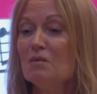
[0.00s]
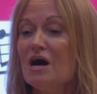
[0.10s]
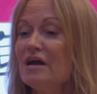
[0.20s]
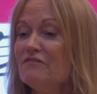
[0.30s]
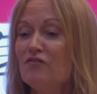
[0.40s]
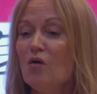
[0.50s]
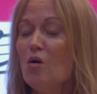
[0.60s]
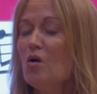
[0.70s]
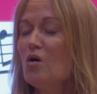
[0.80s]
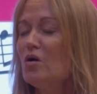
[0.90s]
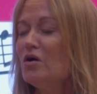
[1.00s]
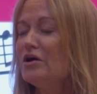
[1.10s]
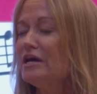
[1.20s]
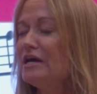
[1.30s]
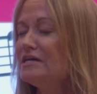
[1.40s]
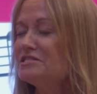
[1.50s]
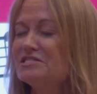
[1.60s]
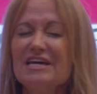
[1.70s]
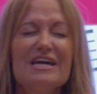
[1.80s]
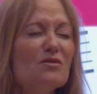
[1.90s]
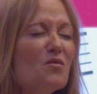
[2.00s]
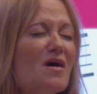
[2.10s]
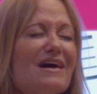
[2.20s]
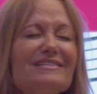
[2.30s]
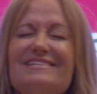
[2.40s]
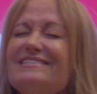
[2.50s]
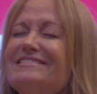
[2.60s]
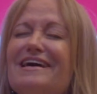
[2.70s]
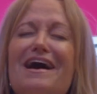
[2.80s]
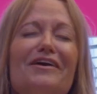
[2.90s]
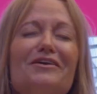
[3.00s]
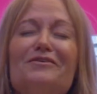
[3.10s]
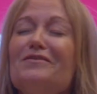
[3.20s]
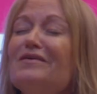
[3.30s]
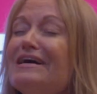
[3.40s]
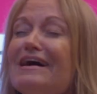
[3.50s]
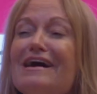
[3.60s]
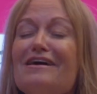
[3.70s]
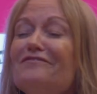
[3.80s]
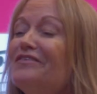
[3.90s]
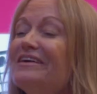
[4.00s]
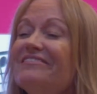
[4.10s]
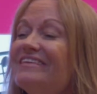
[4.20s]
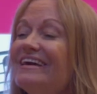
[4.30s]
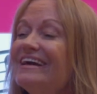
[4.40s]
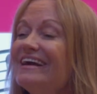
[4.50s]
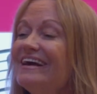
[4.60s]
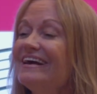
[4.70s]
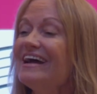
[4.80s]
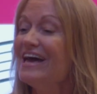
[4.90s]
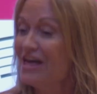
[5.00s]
my voice, it wants to tell you everything.